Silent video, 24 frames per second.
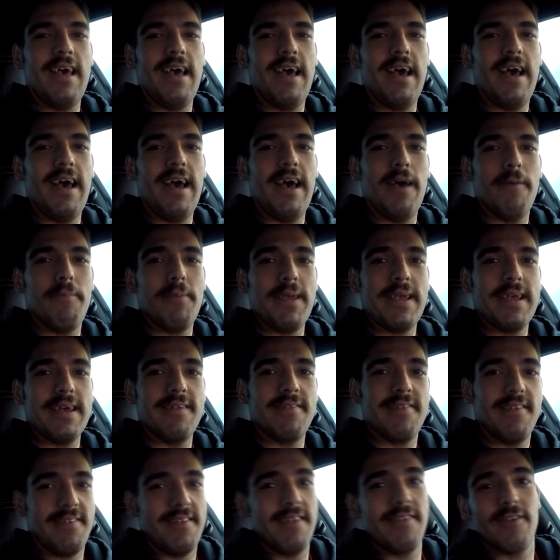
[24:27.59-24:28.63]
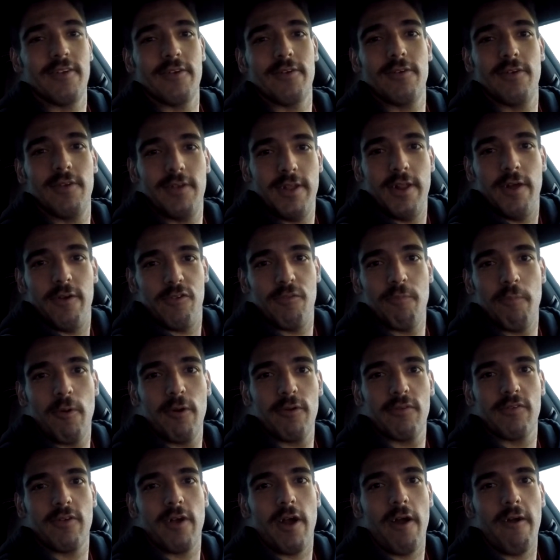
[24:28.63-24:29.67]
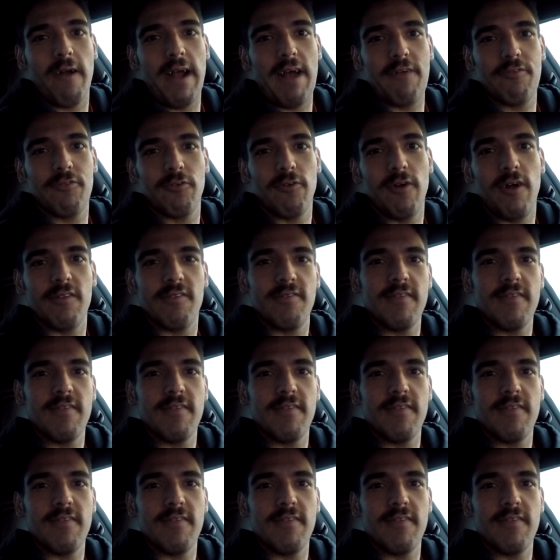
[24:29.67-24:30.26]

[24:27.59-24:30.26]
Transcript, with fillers: uh, because this is a, you know, sports car after all.